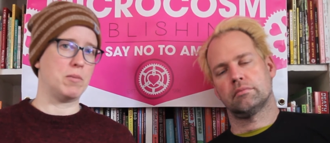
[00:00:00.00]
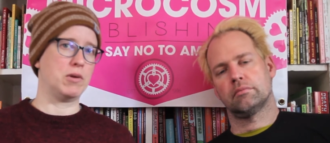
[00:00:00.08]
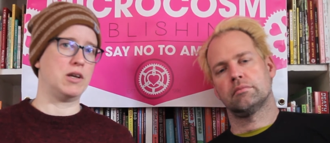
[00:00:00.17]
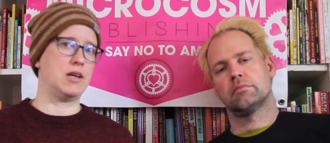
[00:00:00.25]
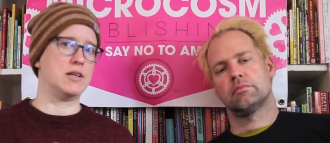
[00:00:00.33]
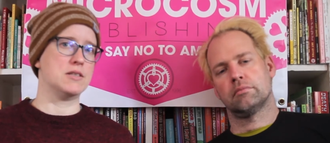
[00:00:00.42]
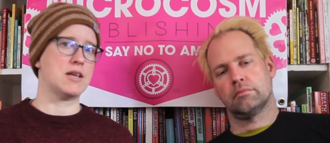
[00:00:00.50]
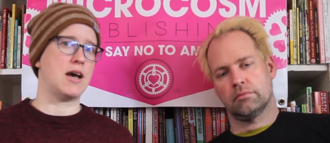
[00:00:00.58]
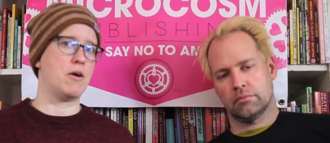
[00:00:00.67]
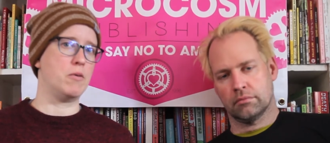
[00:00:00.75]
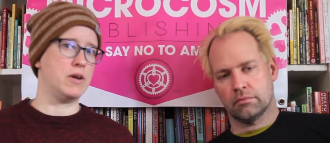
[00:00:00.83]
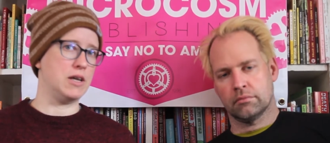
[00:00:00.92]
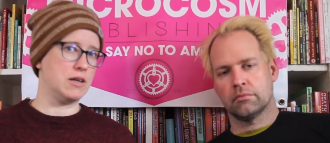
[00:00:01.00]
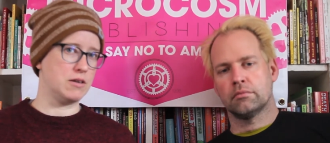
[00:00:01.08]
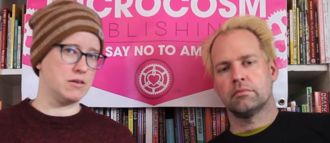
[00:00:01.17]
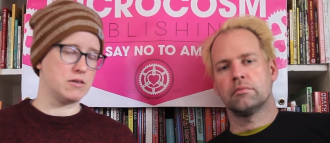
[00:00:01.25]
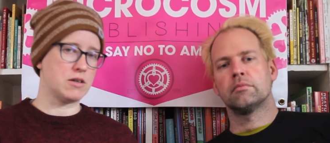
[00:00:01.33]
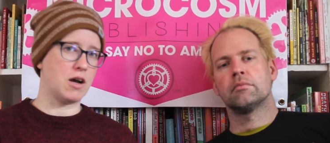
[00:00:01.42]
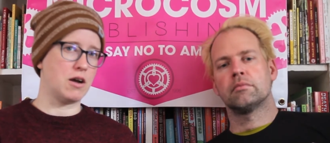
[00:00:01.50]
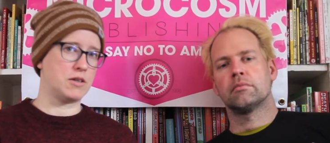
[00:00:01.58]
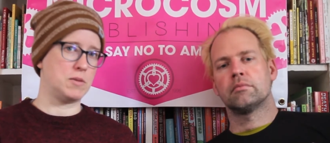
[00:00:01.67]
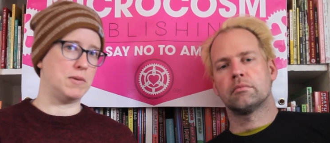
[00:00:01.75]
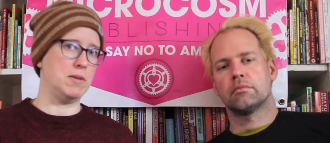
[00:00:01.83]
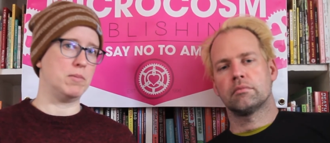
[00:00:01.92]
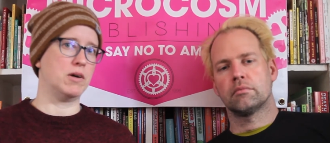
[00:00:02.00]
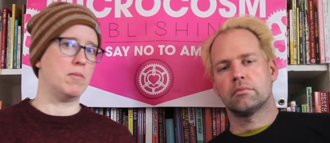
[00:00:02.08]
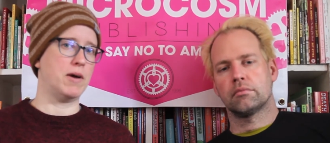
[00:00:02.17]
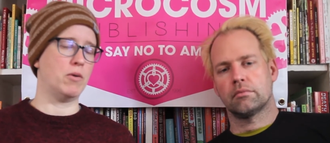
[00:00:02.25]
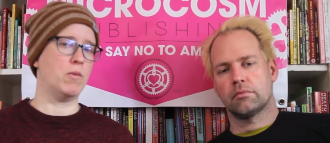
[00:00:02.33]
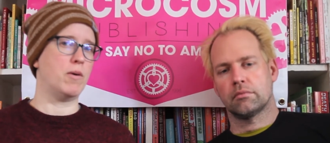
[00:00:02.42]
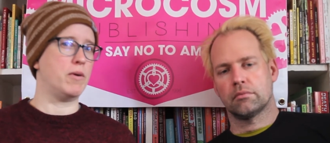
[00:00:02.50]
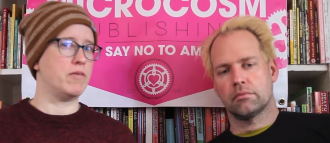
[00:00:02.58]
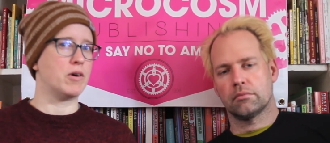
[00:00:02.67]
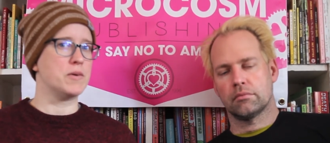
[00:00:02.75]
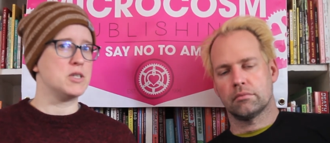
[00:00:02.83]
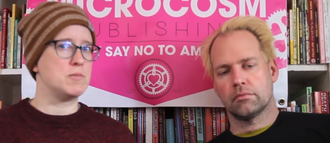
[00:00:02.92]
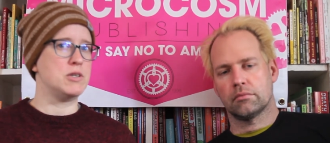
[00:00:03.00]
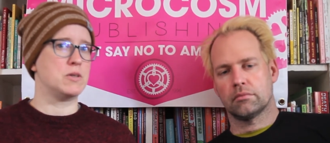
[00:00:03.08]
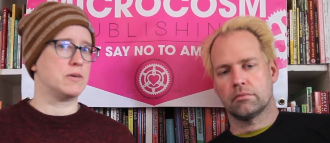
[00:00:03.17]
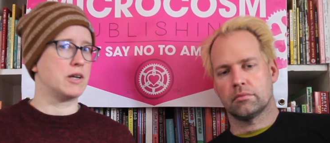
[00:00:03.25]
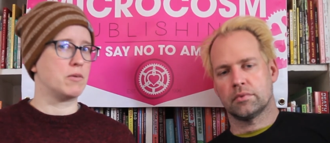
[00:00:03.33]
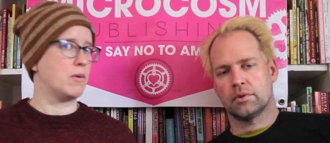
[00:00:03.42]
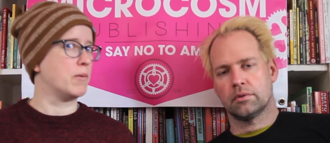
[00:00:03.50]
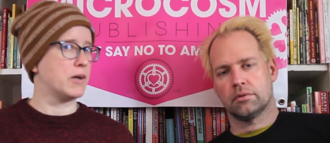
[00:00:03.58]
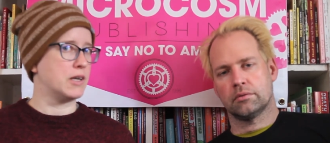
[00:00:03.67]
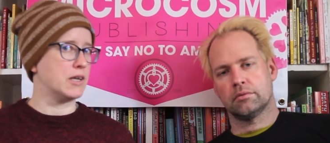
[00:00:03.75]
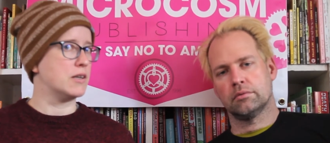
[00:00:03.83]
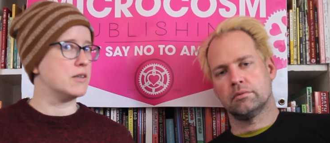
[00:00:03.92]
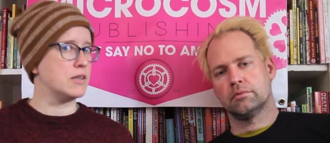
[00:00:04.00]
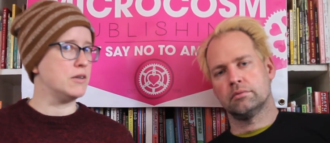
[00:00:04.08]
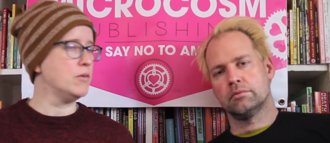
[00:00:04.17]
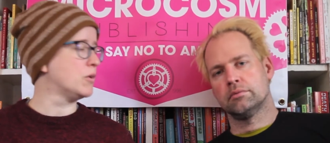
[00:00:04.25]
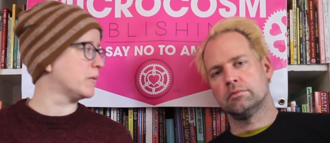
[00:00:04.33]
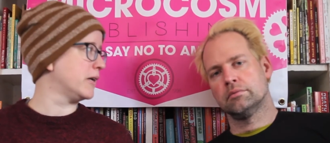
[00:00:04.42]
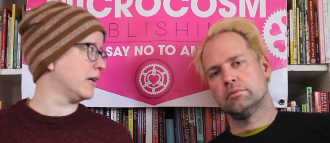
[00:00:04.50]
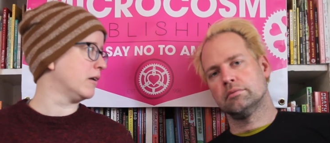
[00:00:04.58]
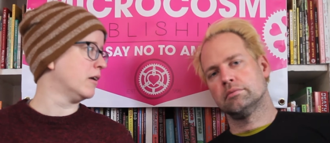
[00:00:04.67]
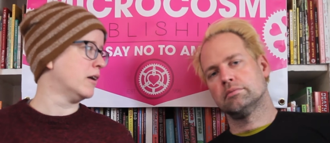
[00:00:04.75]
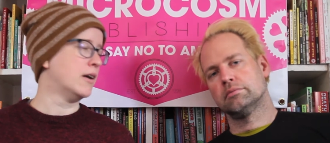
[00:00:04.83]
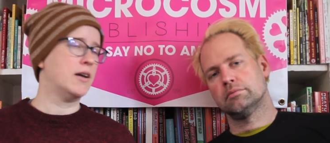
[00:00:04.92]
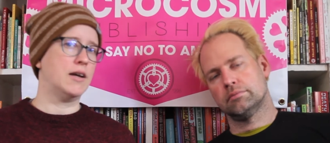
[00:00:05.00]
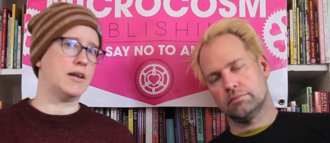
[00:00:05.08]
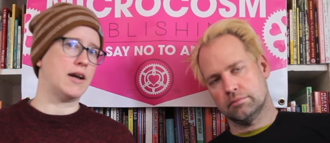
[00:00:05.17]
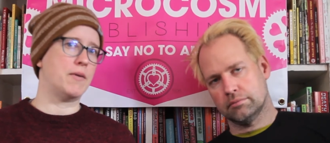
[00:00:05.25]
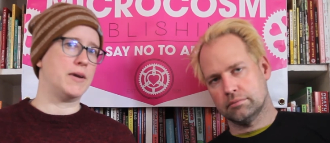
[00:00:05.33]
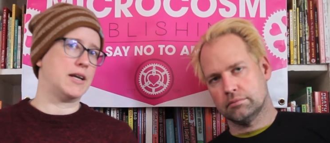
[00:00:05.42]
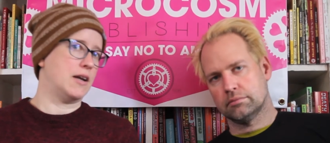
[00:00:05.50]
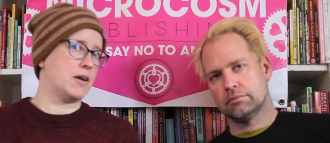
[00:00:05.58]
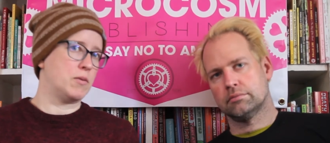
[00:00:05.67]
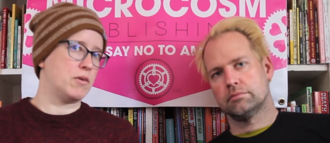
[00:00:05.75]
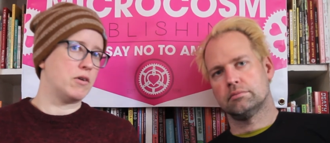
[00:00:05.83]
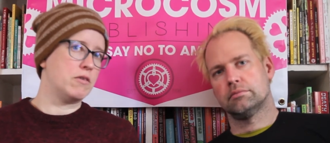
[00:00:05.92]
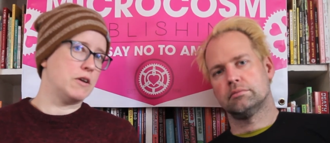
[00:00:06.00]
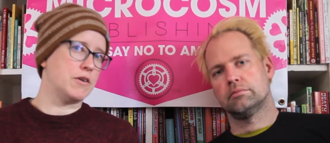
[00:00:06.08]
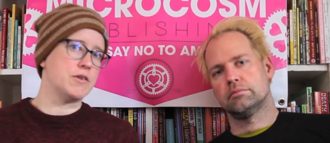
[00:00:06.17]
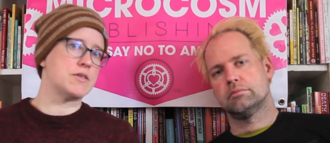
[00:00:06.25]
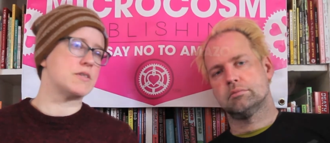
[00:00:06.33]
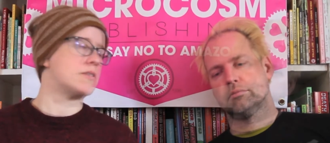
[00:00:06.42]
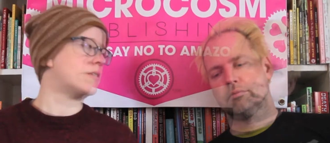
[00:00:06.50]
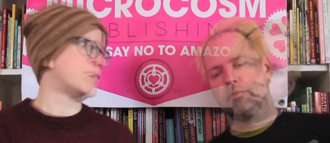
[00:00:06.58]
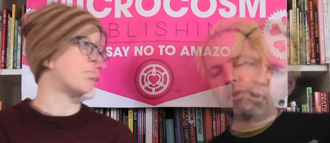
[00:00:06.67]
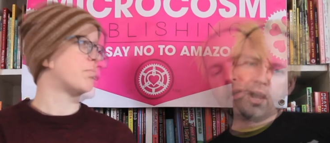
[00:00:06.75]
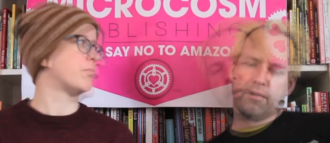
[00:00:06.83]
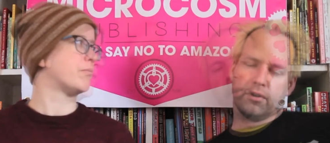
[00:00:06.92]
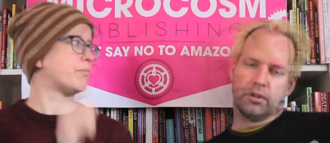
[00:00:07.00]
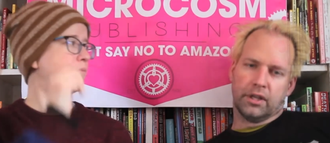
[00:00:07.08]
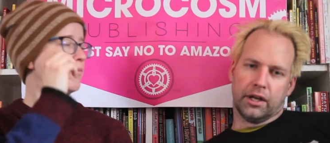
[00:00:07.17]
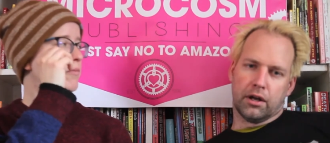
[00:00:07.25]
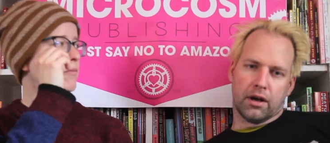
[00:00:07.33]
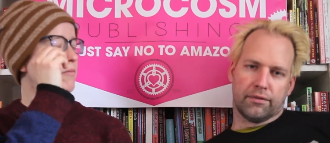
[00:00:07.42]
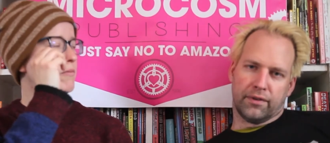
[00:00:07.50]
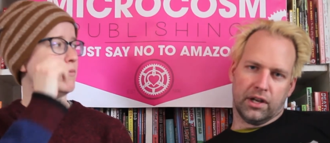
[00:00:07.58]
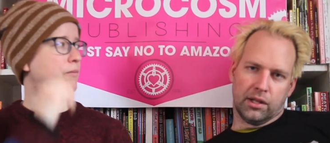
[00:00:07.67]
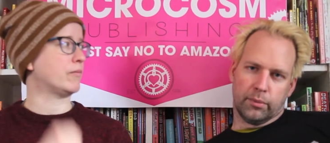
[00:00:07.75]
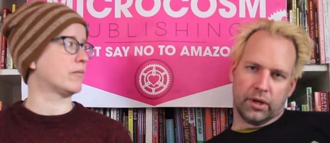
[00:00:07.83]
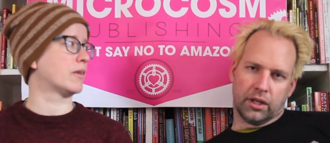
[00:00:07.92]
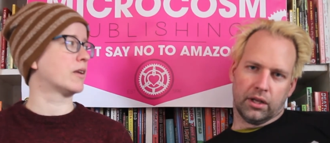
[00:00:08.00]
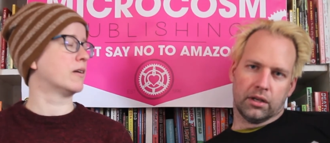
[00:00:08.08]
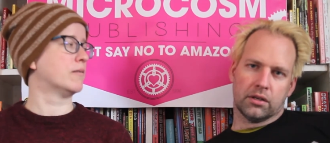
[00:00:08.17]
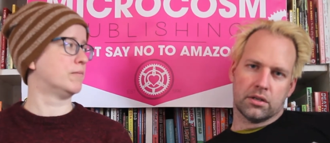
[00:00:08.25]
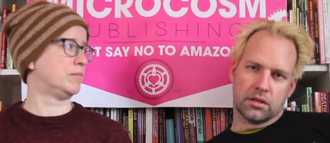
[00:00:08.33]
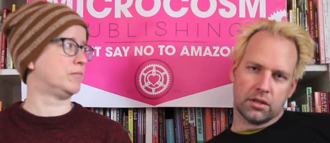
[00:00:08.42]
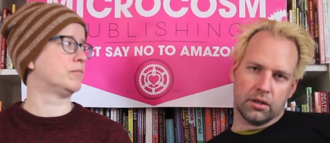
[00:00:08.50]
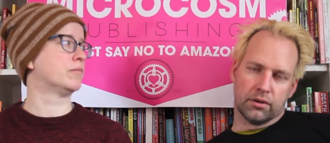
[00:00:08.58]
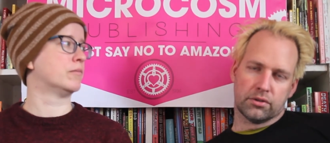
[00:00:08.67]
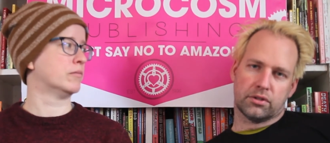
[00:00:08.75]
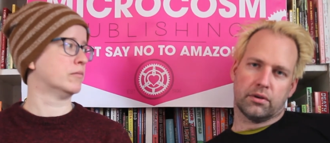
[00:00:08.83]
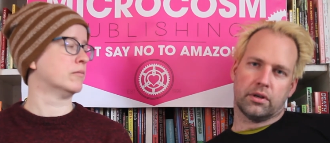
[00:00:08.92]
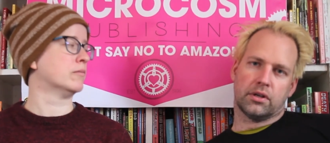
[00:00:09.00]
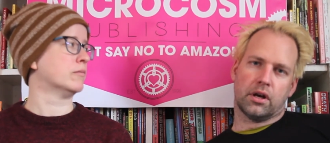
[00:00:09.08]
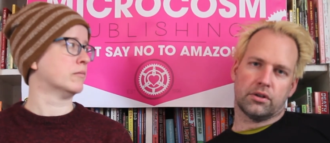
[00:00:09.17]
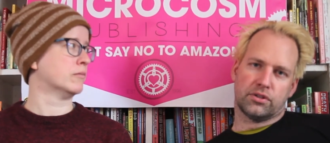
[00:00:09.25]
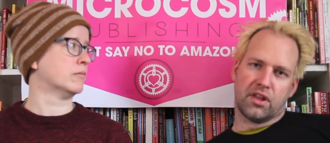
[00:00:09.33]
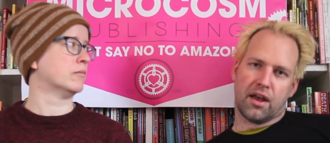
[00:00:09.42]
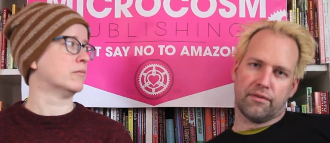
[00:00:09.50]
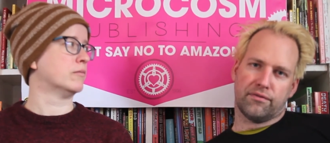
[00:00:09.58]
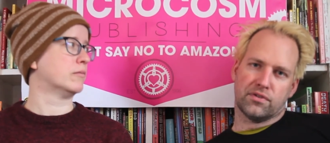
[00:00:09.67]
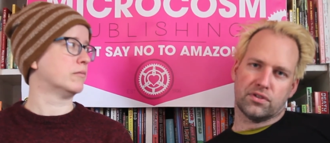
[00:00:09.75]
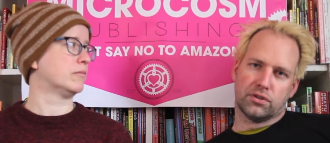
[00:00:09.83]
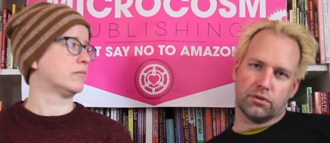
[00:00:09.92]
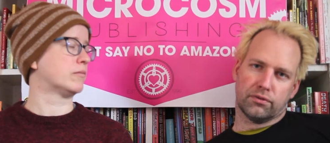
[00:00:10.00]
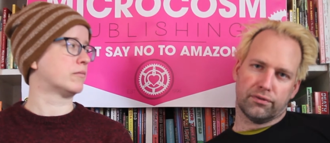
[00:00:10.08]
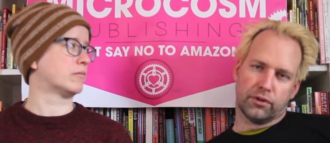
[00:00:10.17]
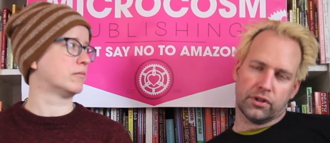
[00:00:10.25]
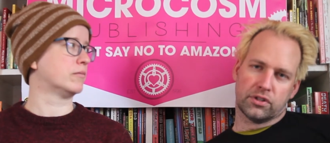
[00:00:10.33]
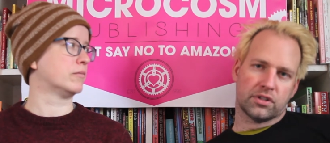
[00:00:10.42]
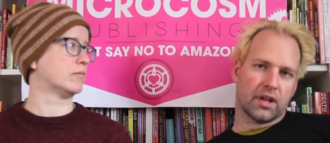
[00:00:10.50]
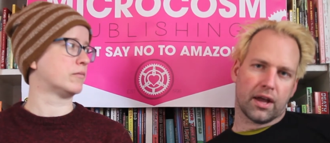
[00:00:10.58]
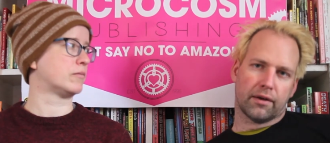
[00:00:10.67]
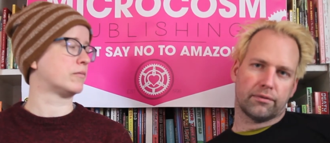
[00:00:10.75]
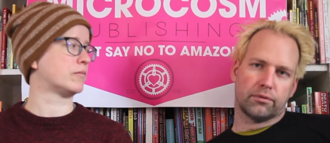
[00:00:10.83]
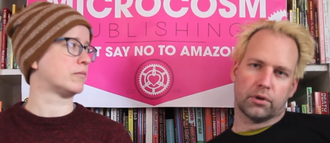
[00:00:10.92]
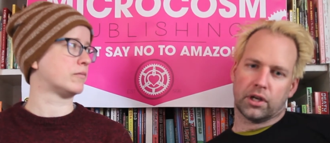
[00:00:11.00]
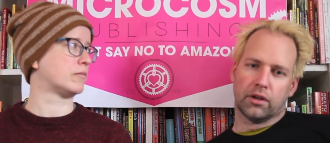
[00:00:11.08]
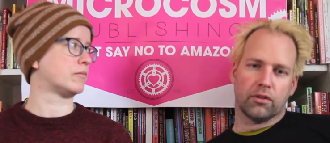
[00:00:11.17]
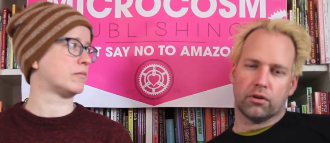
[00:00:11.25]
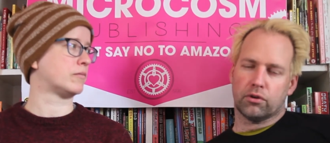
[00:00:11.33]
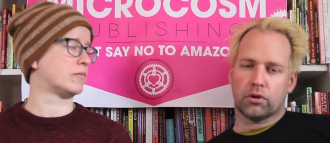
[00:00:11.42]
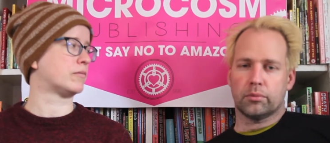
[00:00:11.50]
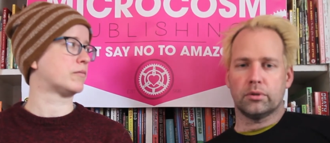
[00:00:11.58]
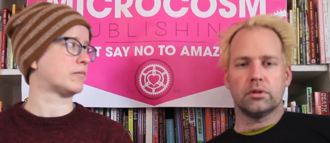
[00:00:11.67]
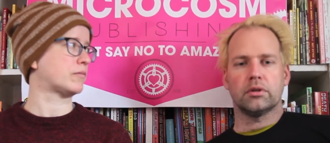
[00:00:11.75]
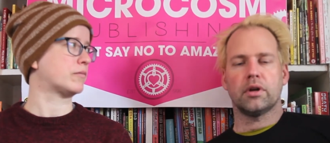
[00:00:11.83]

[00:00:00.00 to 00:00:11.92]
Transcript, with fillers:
Speaker 1: plans, how we talk to people about what we've always been doing and what we're going to continue doing and how we connect with our
Speaker 2: readers. We haven't laid off anybody, you know, so our, our staff is still fully staffed working their normal